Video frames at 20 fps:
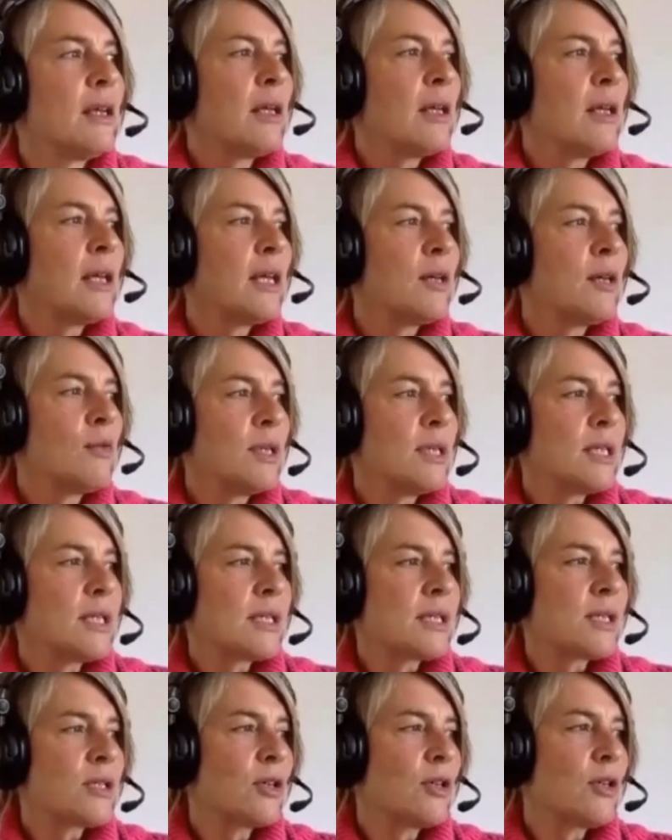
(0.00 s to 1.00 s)
it was
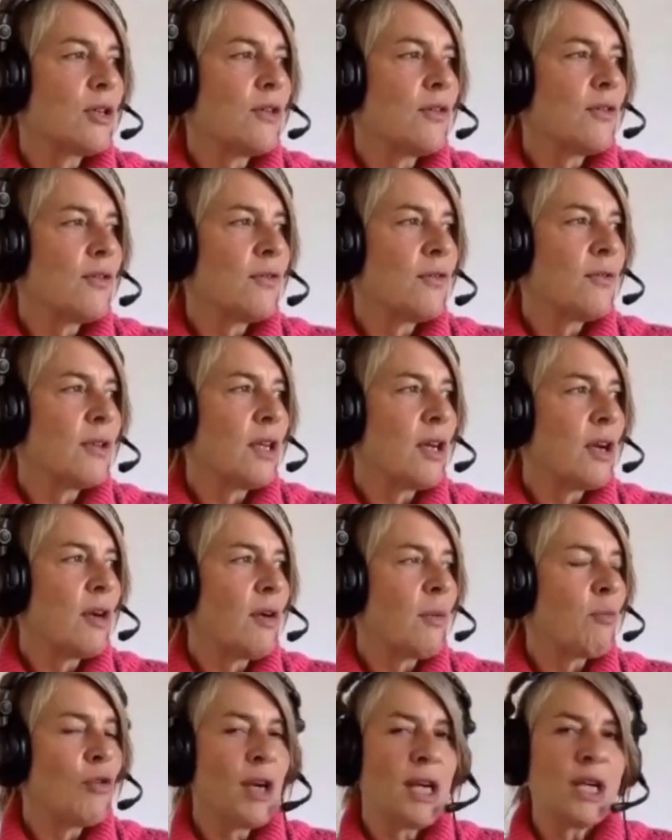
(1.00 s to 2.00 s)
sort of, you know,
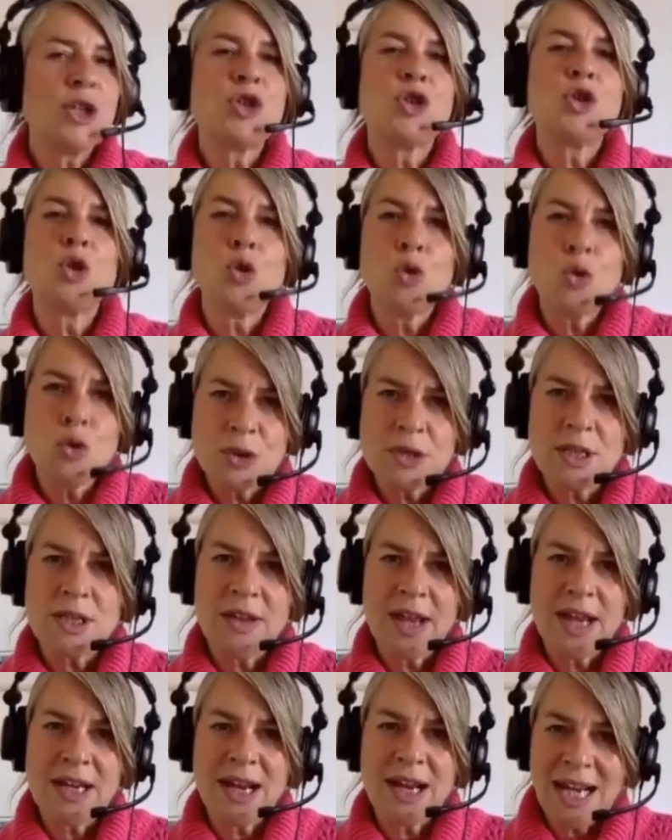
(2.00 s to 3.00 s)
I'm really drawn to
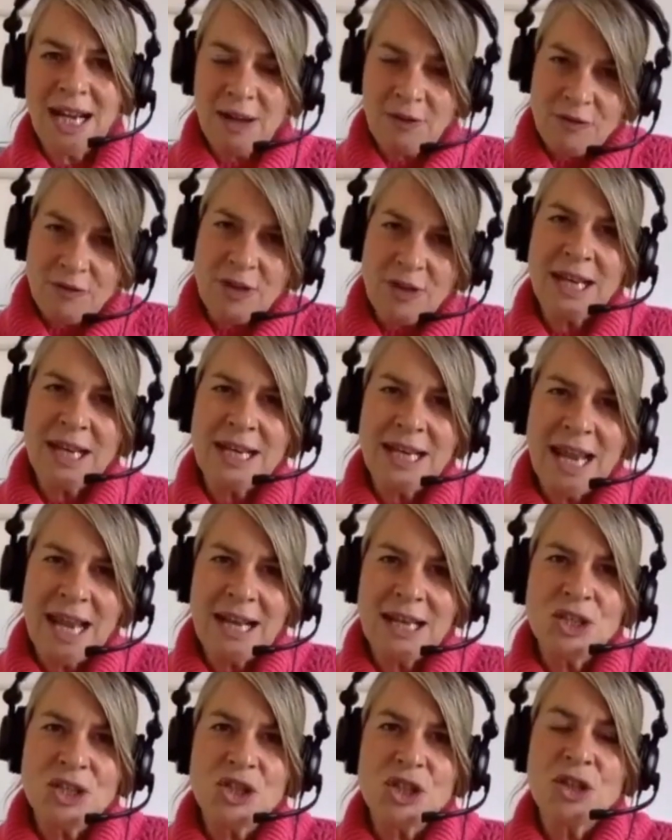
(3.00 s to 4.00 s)
that. I love that
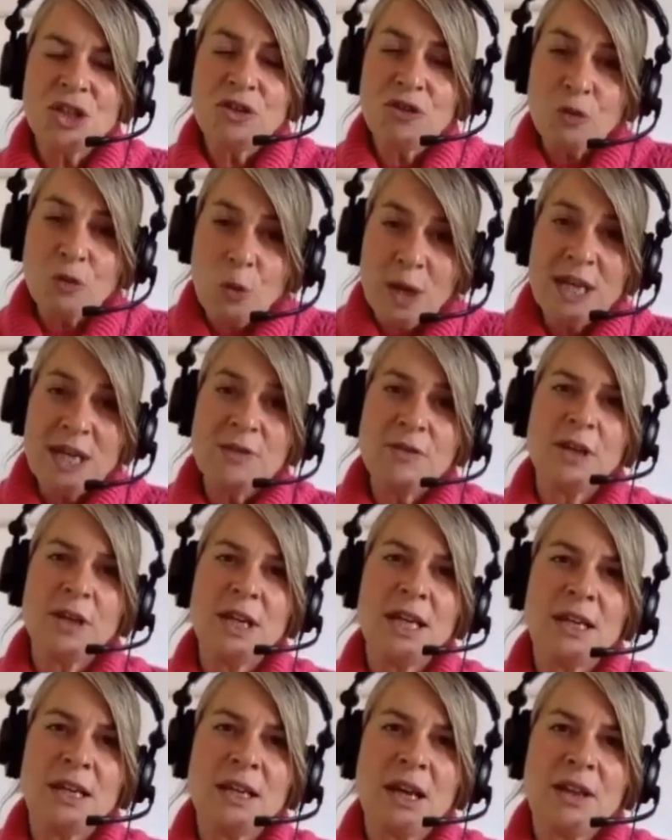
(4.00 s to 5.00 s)
analogy of
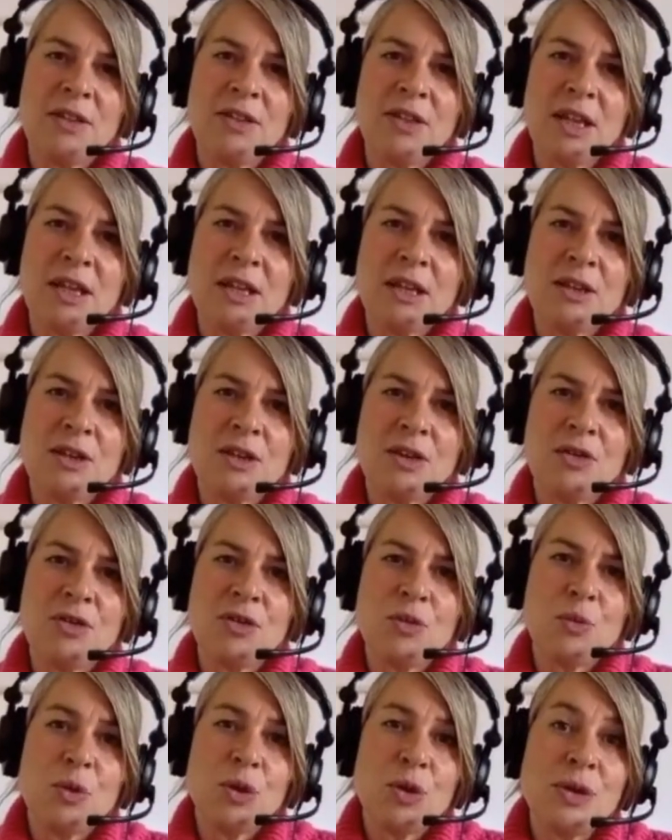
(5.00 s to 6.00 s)
weaving. I think, you know, the
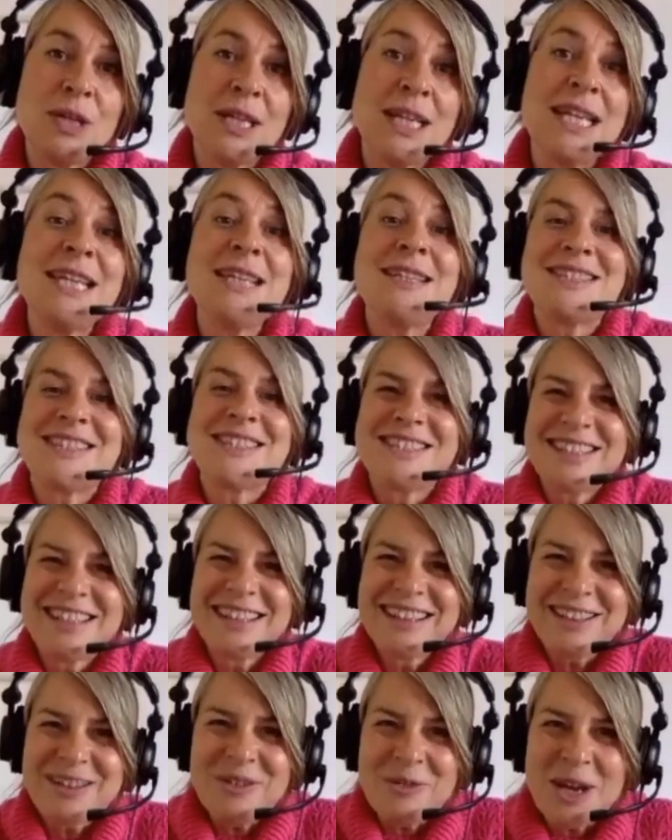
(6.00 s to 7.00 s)
world needs
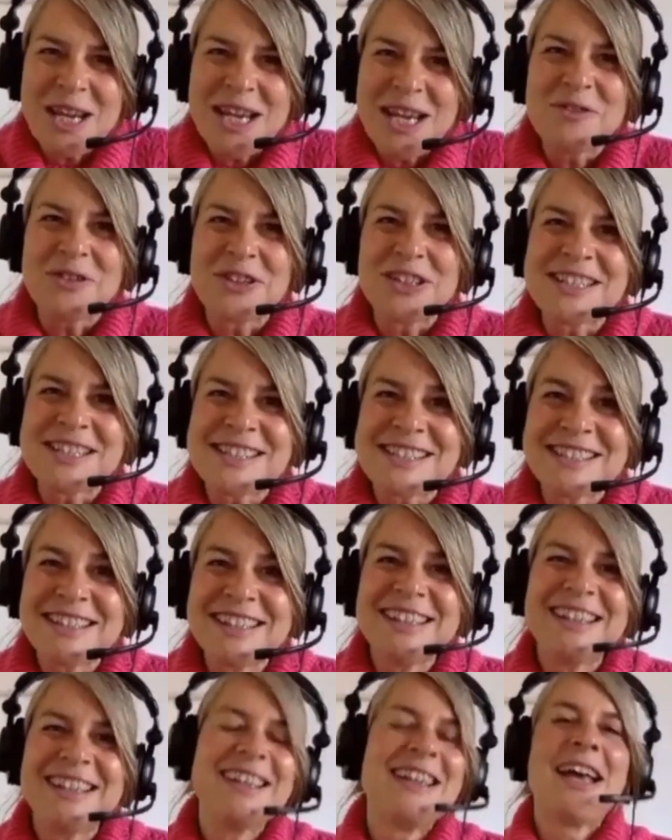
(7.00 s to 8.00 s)
the weavers,
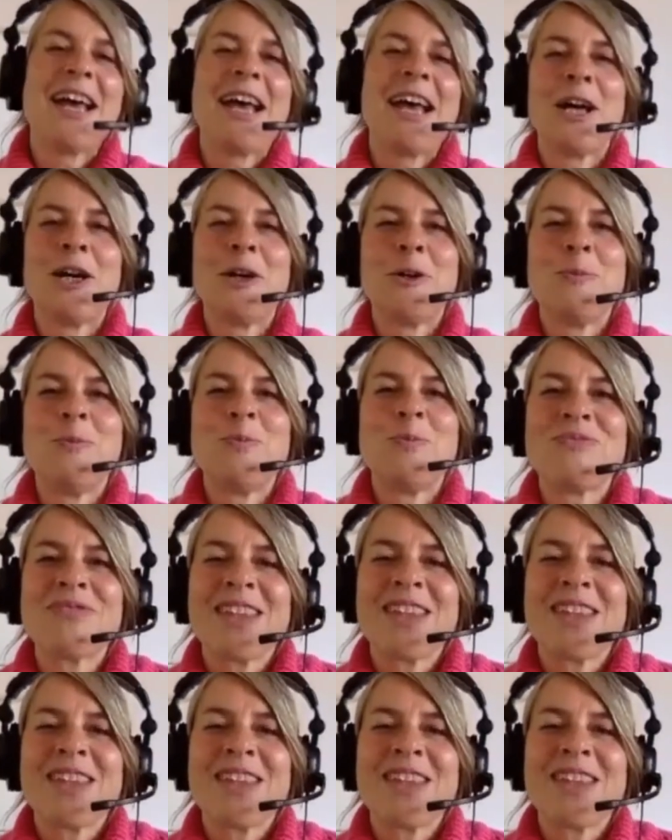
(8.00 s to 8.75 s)
and